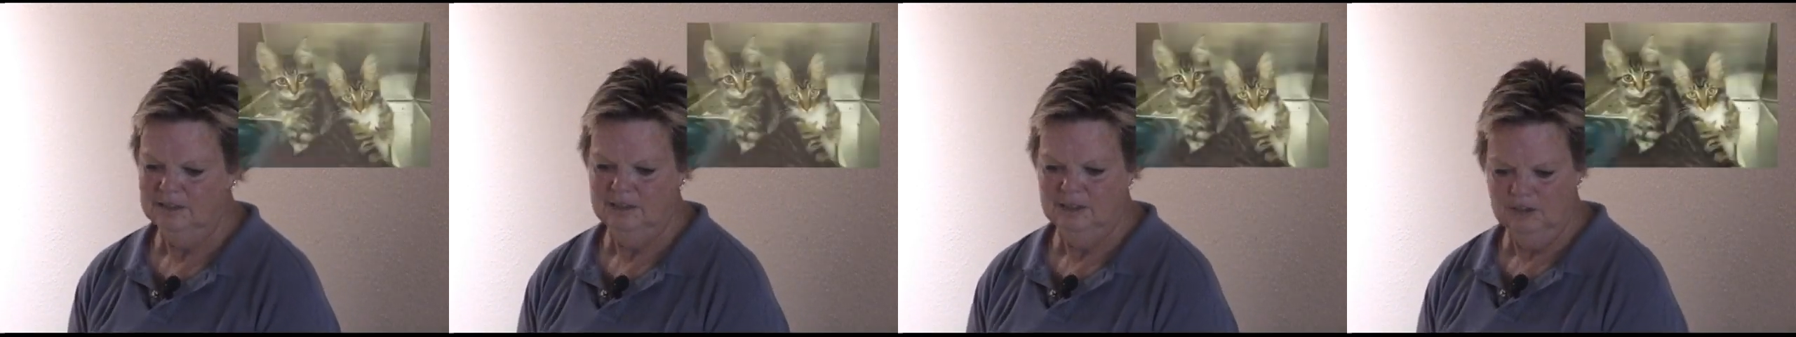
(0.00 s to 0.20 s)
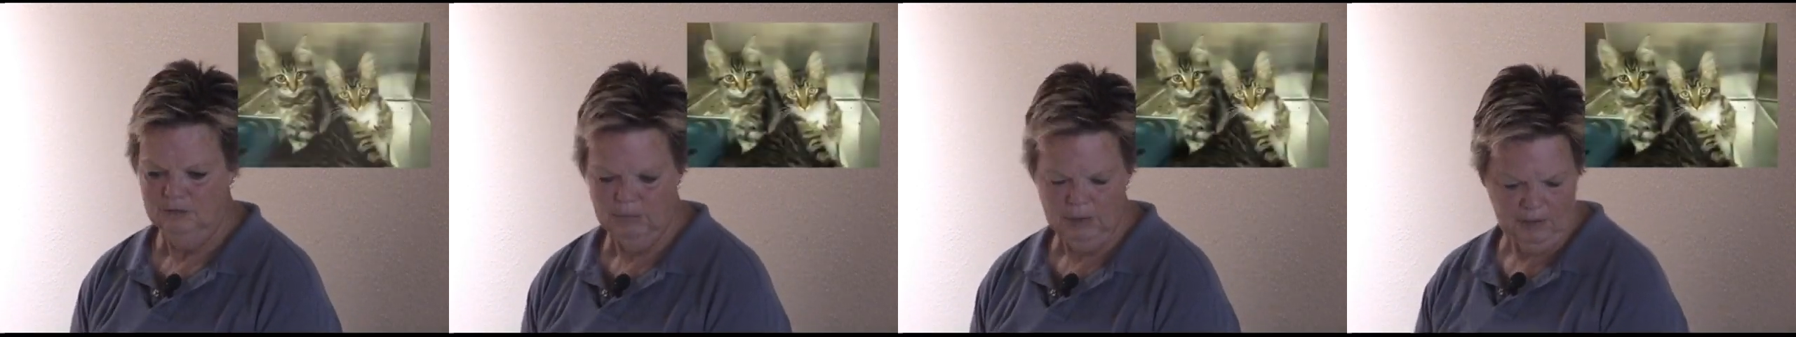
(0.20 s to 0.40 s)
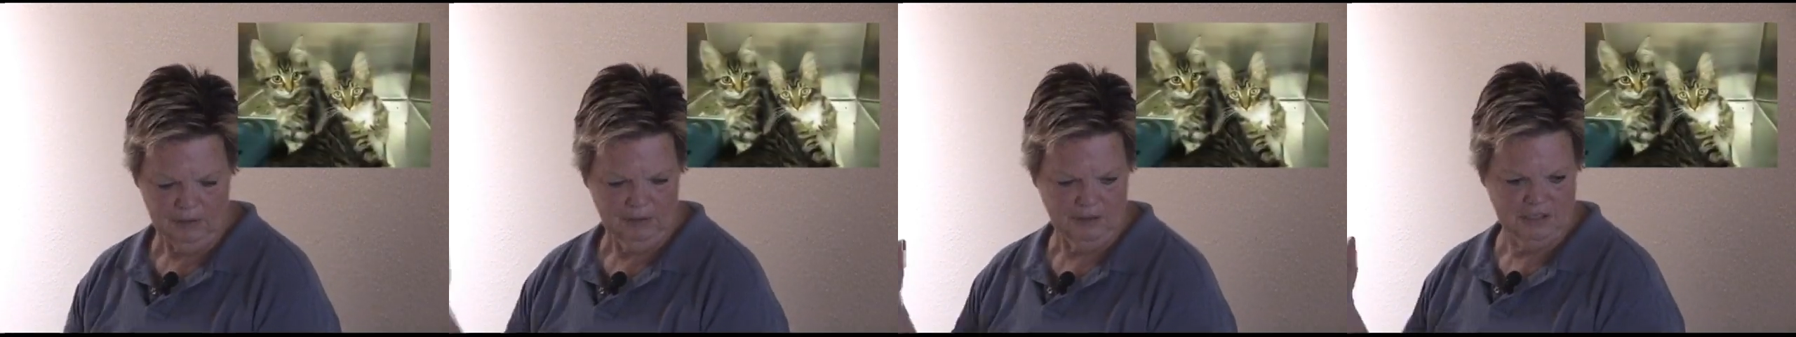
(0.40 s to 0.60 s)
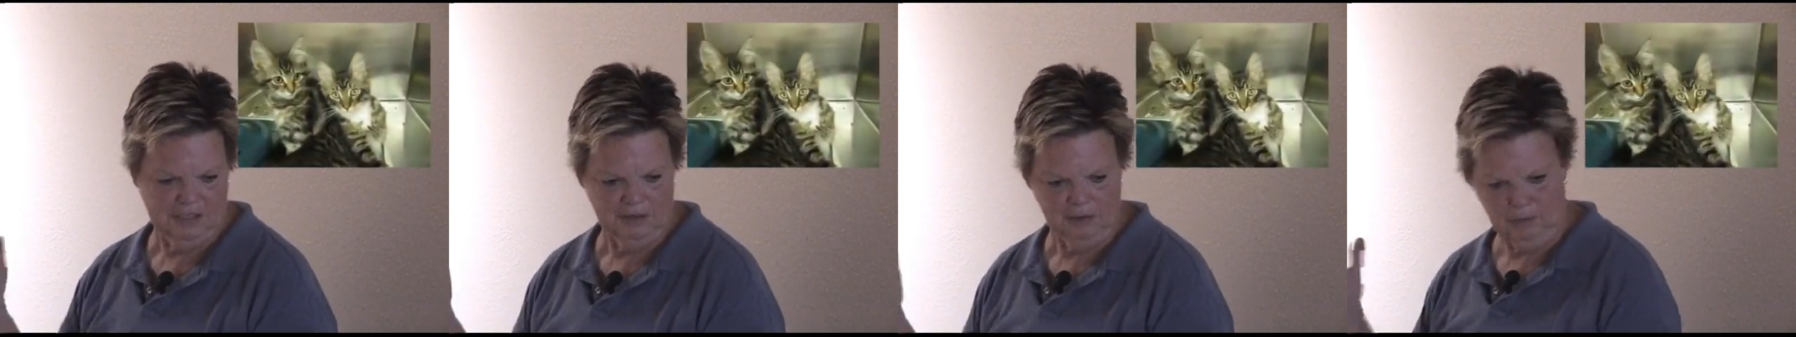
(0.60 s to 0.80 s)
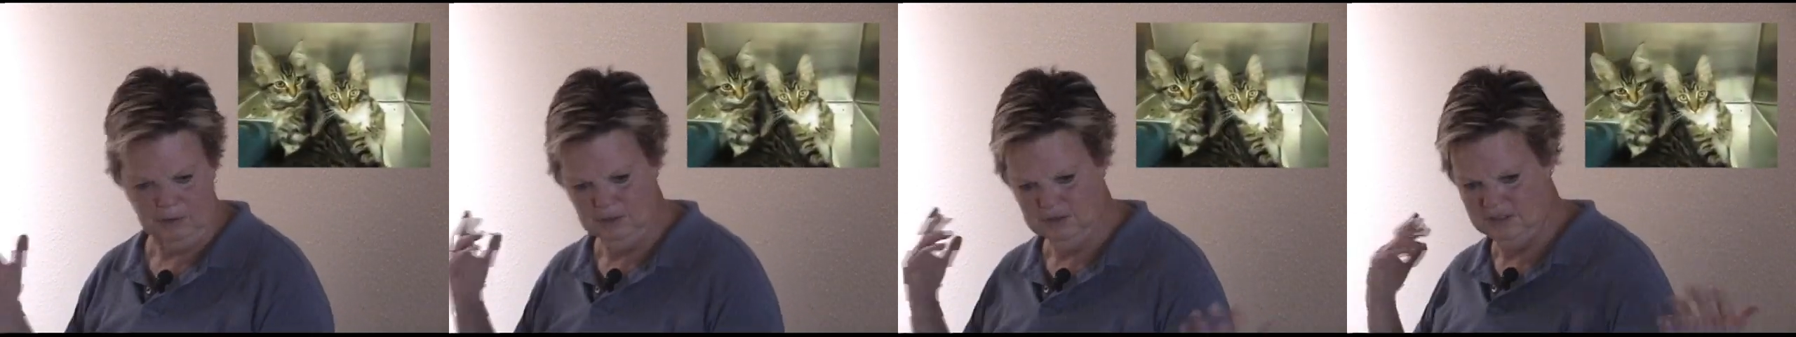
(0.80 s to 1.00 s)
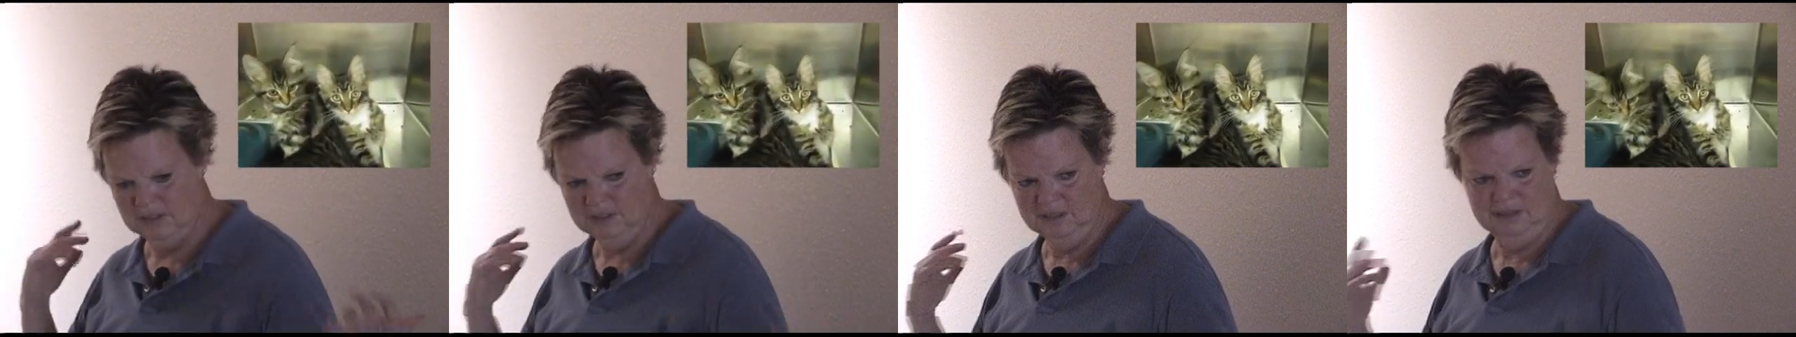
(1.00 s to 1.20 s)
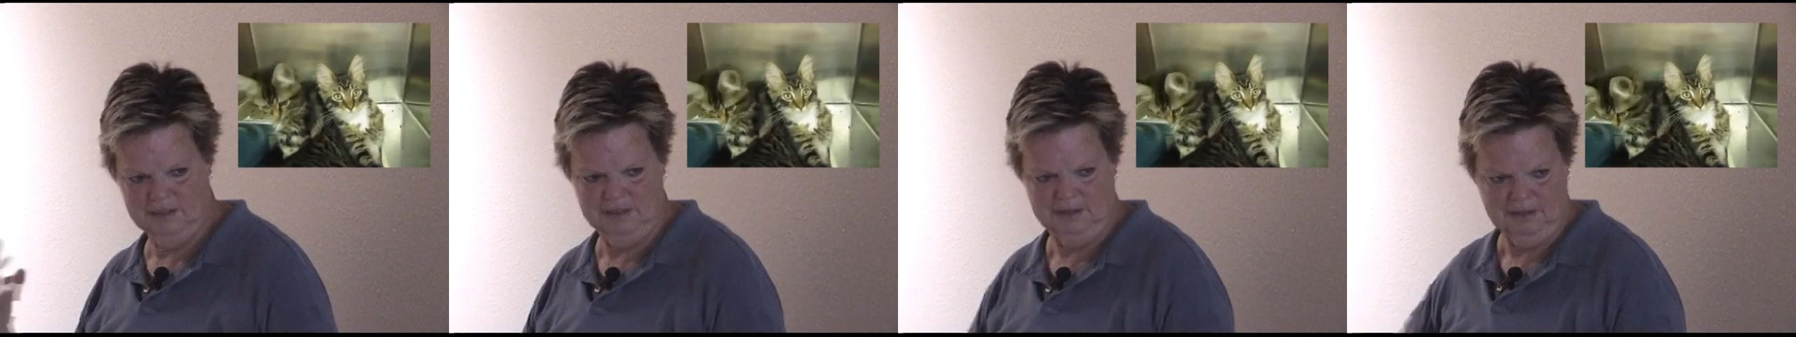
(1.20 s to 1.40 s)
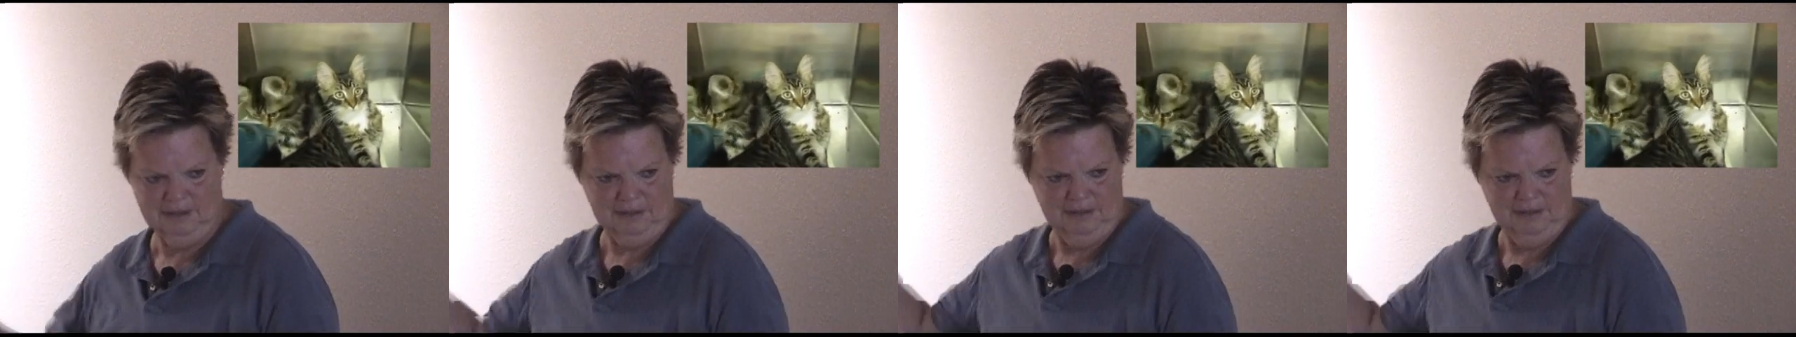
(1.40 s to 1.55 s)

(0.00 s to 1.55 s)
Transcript: birds and horses and